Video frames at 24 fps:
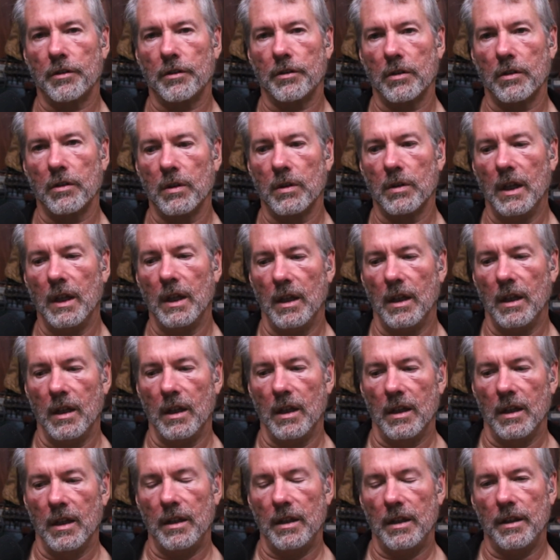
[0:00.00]
to,
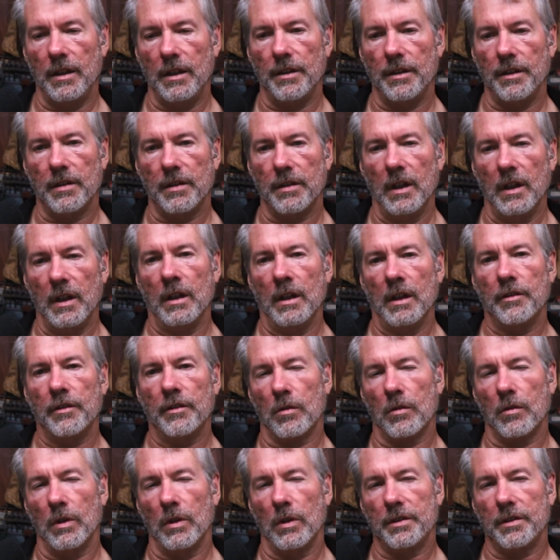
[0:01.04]
is
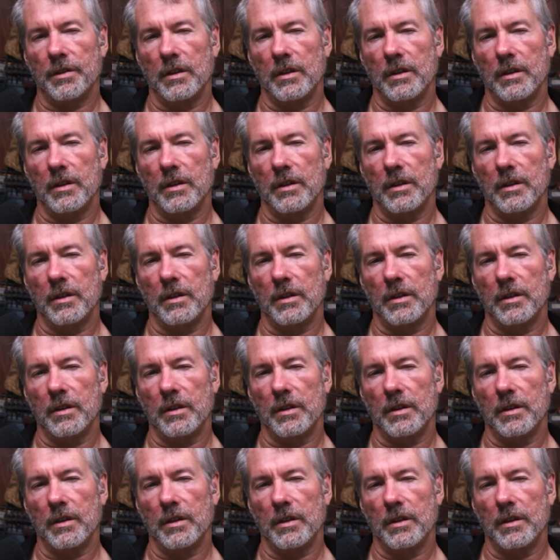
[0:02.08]
the risk that